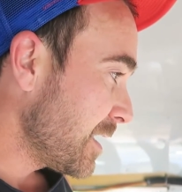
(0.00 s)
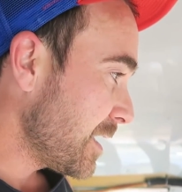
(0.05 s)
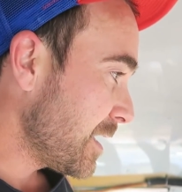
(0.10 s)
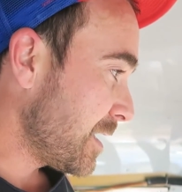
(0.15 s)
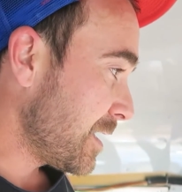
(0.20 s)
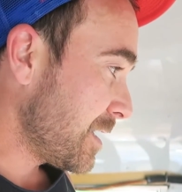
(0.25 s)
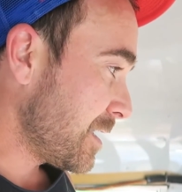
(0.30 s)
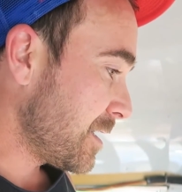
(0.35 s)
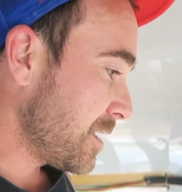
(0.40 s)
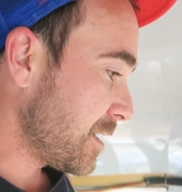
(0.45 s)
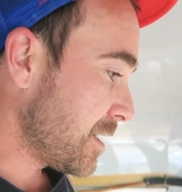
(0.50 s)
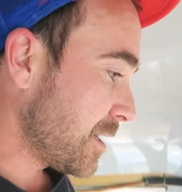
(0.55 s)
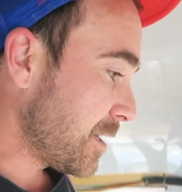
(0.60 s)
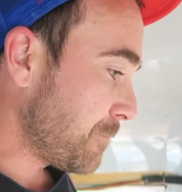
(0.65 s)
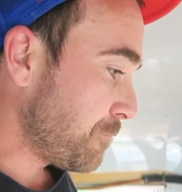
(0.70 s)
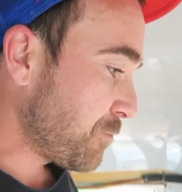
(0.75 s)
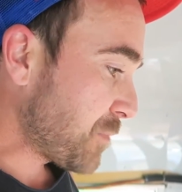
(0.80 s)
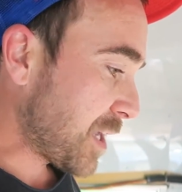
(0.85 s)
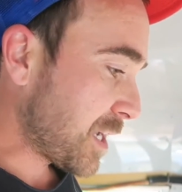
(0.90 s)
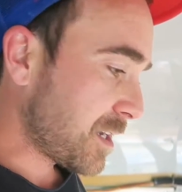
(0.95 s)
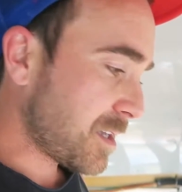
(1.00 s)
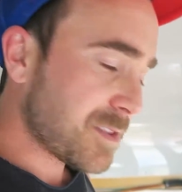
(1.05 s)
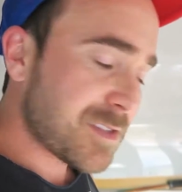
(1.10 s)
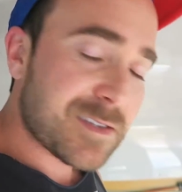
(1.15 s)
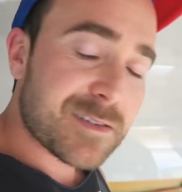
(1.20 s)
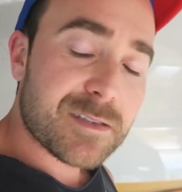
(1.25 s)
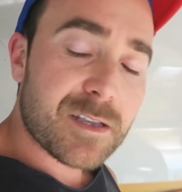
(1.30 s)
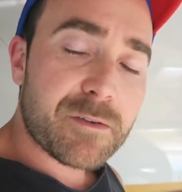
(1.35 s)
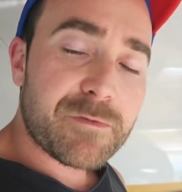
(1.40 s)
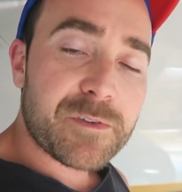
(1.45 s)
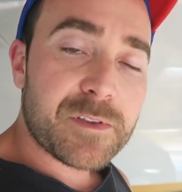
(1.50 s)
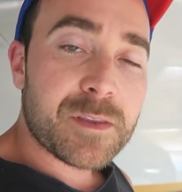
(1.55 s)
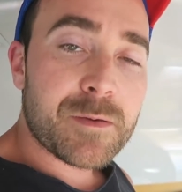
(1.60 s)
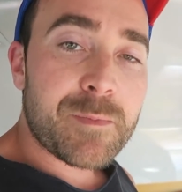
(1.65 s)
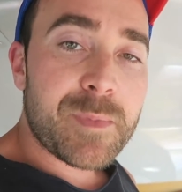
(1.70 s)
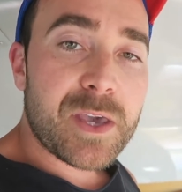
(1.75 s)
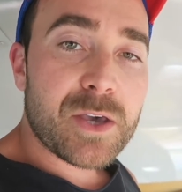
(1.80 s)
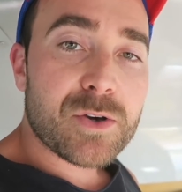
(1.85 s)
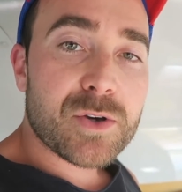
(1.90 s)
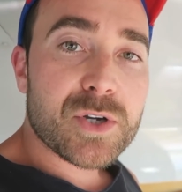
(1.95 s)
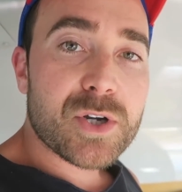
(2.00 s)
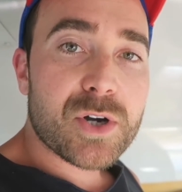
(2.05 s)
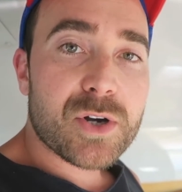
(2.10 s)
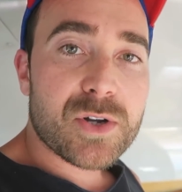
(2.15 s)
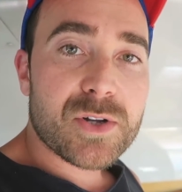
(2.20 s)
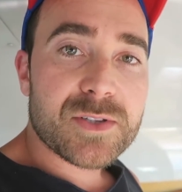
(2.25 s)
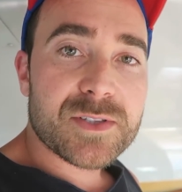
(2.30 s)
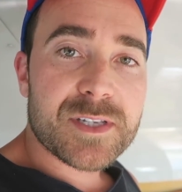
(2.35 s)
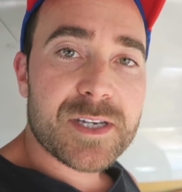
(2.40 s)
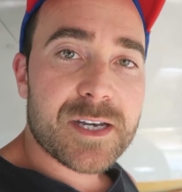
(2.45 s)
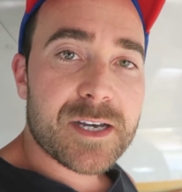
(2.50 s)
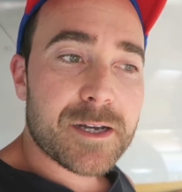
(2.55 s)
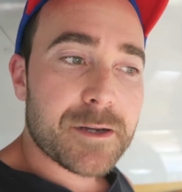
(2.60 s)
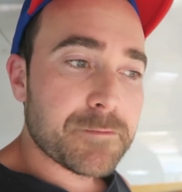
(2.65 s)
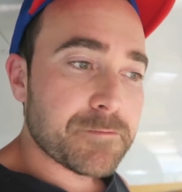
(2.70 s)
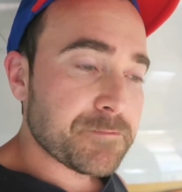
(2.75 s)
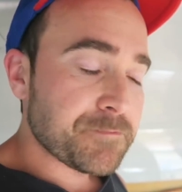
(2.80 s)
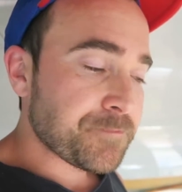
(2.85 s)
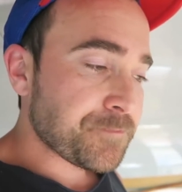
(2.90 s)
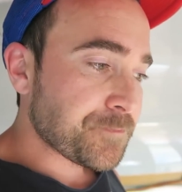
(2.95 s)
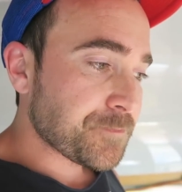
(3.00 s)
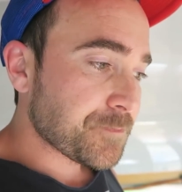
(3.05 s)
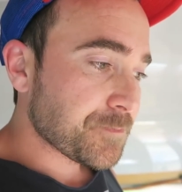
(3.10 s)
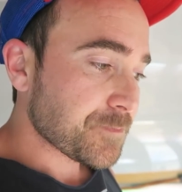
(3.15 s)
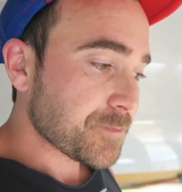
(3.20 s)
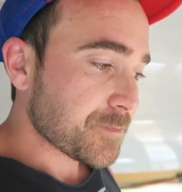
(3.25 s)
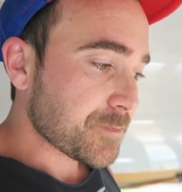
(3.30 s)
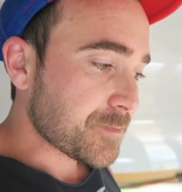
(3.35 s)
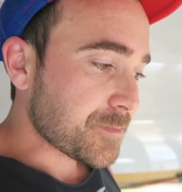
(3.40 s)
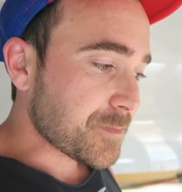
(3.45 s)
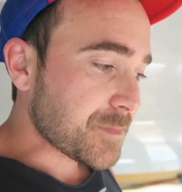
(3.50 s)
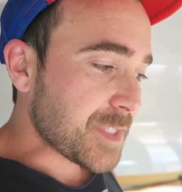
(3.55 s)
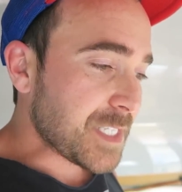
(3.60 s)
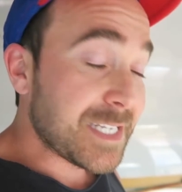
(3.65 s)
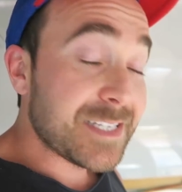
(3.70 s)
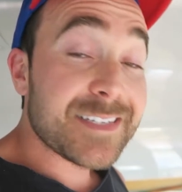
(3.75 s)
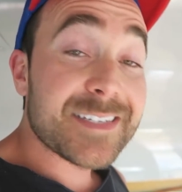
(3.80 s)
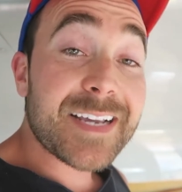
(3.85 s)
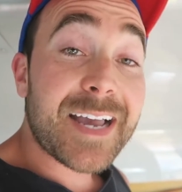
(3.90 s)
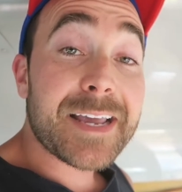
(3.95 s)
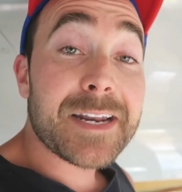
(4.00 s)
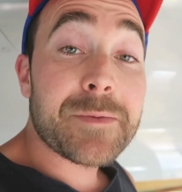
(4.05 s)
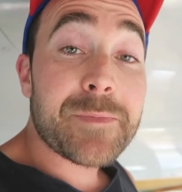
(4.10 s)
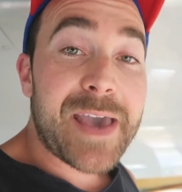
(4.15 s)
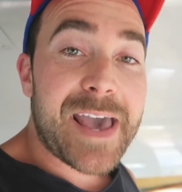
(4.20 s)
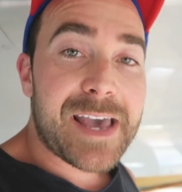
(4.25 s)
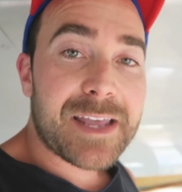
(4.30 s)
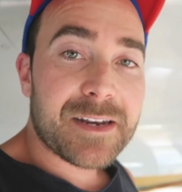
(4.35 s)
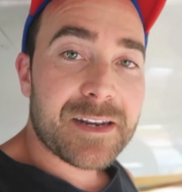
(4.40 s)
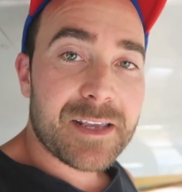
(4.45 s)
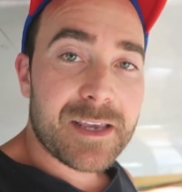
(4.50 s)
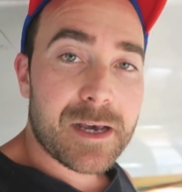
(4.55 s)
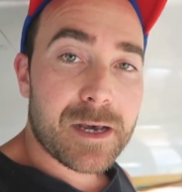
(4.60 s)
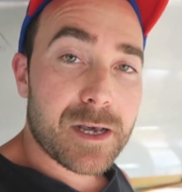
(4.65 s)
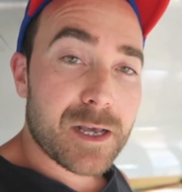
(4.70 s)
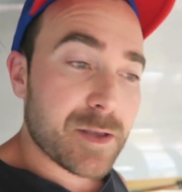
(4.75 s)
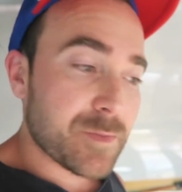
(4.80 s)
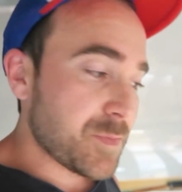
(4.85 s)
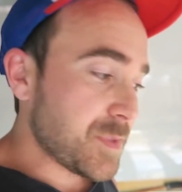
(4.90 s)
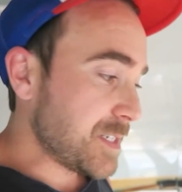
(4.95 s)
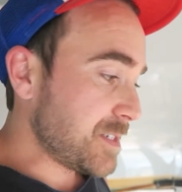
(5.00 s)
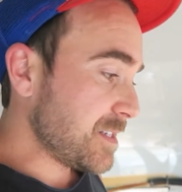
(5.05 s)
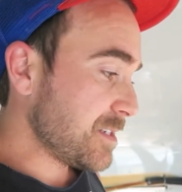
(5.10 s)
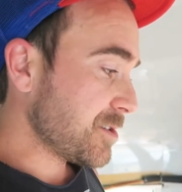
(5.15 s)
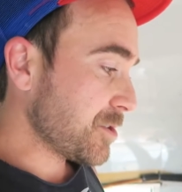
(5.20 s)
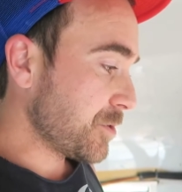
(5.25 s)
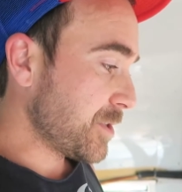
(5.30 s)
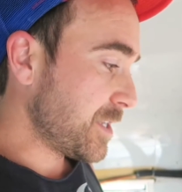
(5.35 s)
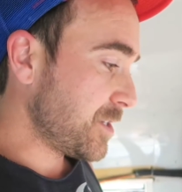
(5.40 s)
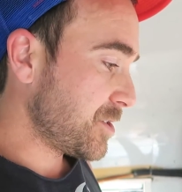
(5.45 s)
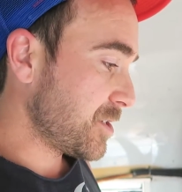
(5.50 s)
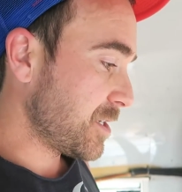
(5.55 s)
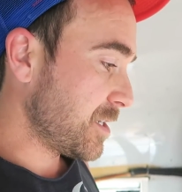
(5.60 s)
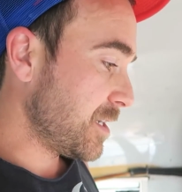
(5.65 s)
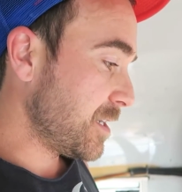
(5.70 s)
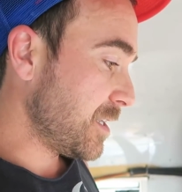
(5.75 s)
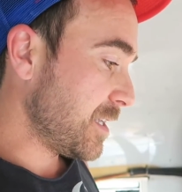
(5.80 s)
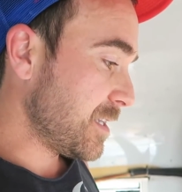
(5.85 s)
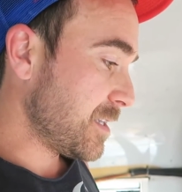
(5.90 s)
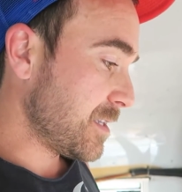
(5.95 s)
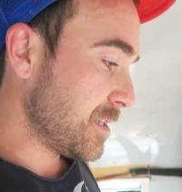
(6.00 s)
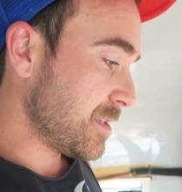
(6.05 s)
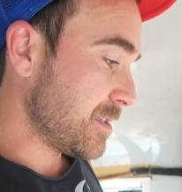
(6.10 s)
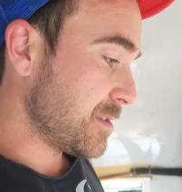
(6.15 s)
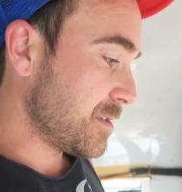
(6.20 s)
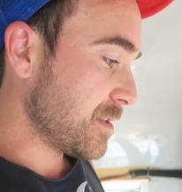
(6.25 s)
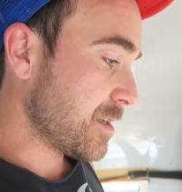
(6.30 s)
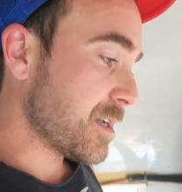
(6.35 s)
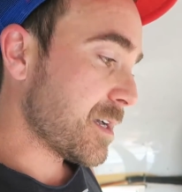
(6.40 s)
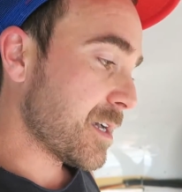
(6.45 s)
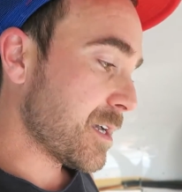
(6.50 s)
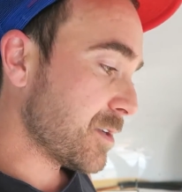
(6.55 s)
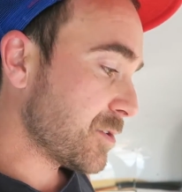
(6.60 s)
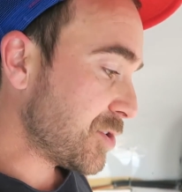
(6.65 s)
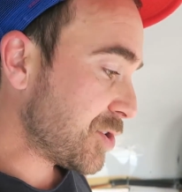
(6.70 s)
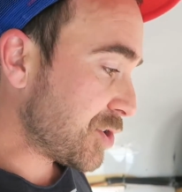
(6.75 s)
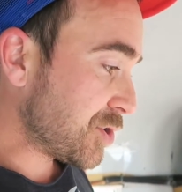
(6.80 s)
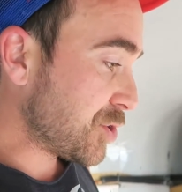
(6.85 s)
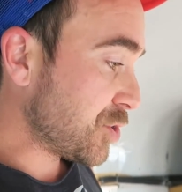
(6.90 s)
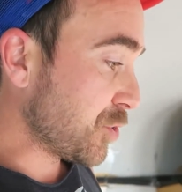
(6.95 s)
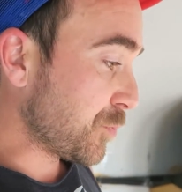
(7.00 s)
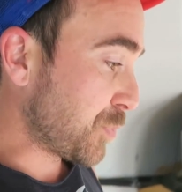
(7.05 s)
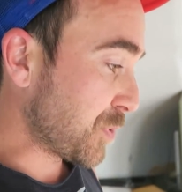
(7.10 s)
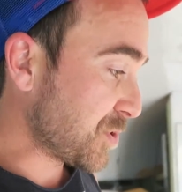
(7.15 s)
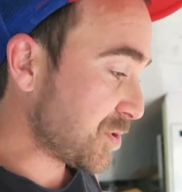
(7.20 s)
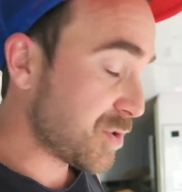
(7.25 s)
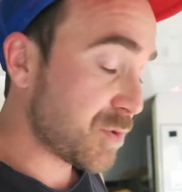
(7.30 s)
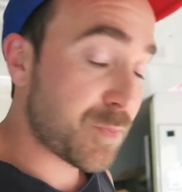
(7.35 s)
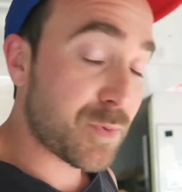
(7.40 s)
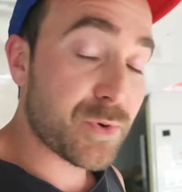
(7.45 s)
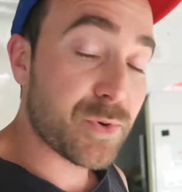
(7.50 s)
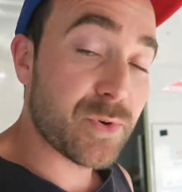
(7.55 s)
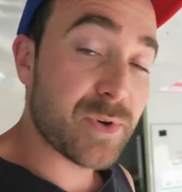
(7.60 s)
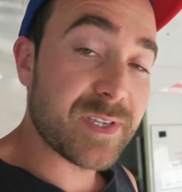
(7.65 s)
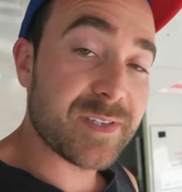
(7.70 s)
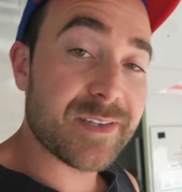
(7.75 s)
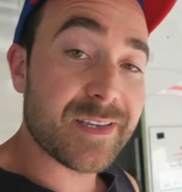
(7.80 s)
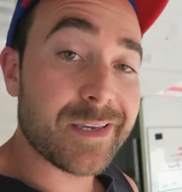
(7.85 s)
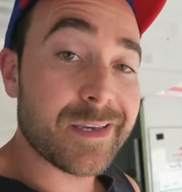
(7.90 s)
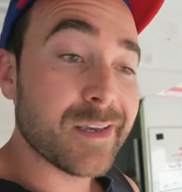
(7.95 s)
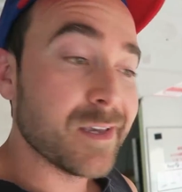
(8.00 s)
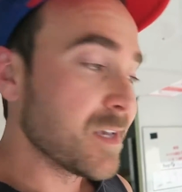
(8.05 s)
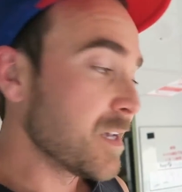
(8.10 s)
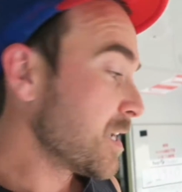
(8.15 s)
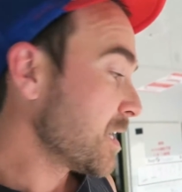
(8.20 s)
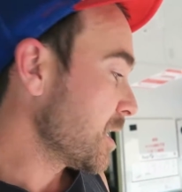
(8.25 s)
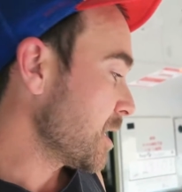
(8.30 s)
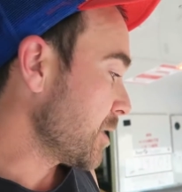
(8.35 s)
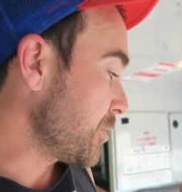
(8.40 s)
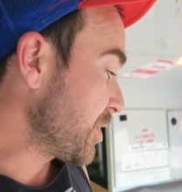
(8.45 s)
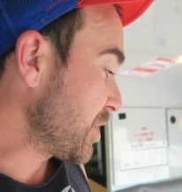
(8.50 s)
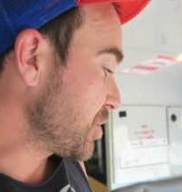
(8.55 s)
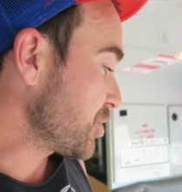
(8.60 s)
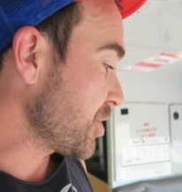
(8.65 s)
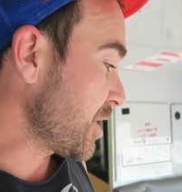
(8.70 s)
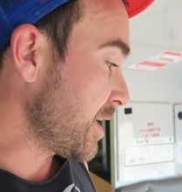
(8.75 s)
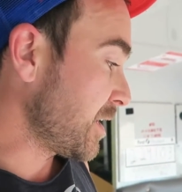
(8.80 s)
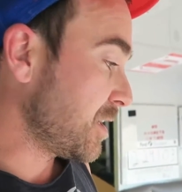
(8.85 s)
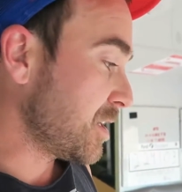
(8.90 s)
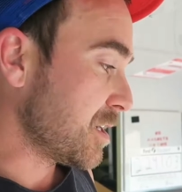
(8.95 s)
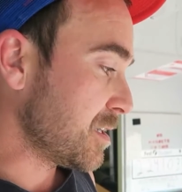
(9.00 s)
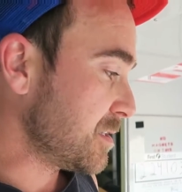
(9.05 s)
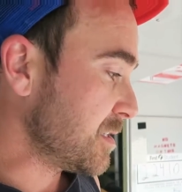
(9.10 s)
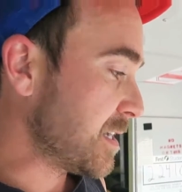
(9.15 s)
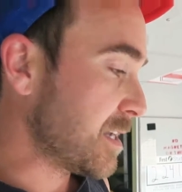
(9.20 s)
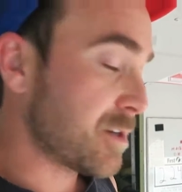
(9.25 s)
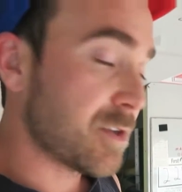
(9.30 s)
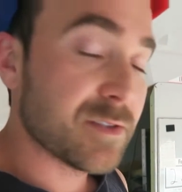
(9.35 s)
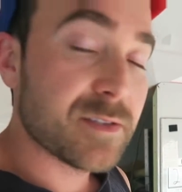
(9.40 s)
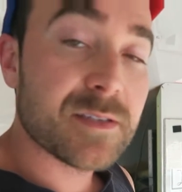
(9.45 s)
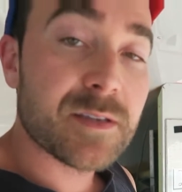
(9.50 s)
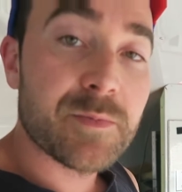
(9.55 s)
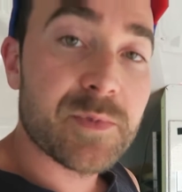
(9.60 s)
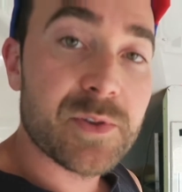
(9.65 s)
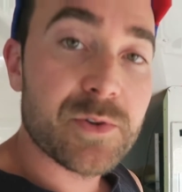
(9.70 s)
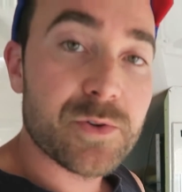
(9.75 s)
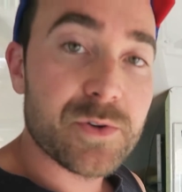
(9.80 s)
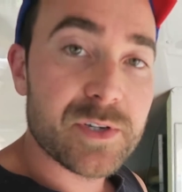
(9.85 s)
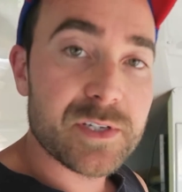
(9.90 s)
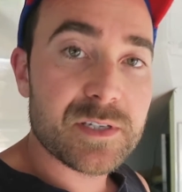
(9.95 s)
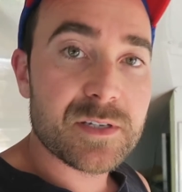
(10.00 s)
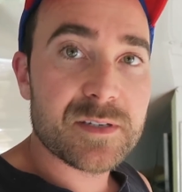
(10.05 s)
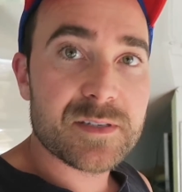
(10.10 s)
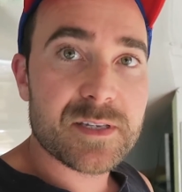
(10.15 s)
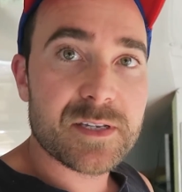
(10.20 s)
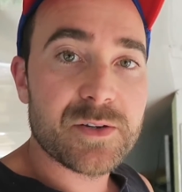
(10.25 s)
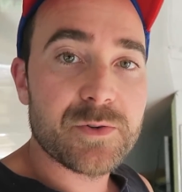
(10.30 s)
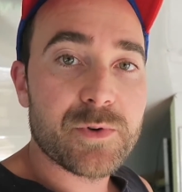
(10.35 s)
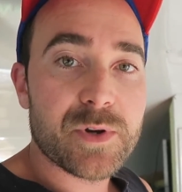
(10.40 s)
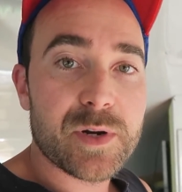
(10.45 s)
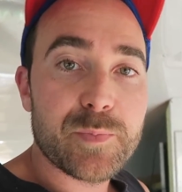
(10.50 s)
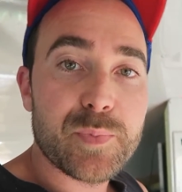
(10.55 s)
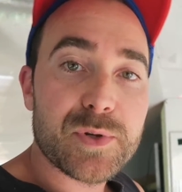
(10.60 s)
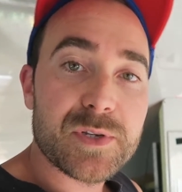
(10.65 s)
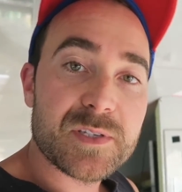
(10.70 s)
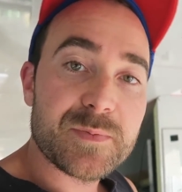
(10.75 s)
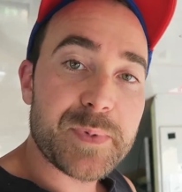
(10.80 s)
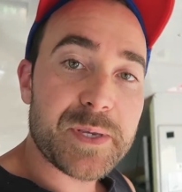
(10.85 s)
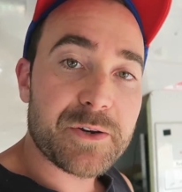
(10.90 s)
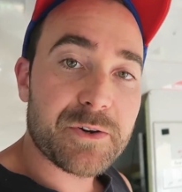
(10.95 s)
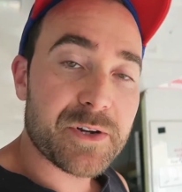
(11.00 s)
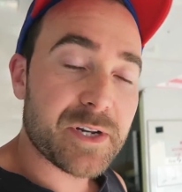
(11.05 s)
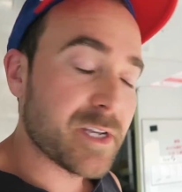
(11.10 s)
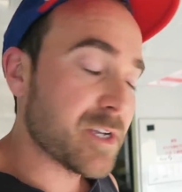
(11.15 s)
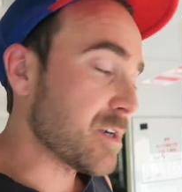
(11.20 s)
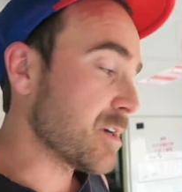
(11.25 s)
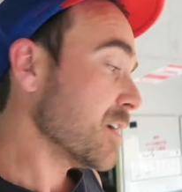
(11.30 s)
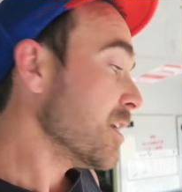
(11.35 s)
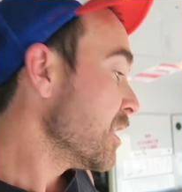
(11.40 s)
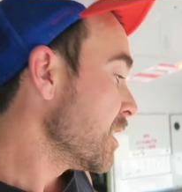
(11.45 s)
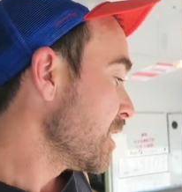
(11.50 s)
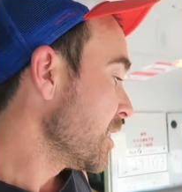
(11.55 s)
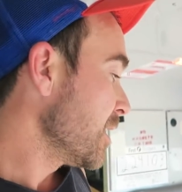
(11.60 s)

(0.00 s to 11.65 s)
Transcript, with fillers: And um, I got the stuff in the mail called um, Dynamat. Uh, the diesel engine is uh, super, super noisy. I'm gonna try and cut down on some of the noise because I do wanna put a speaker in here.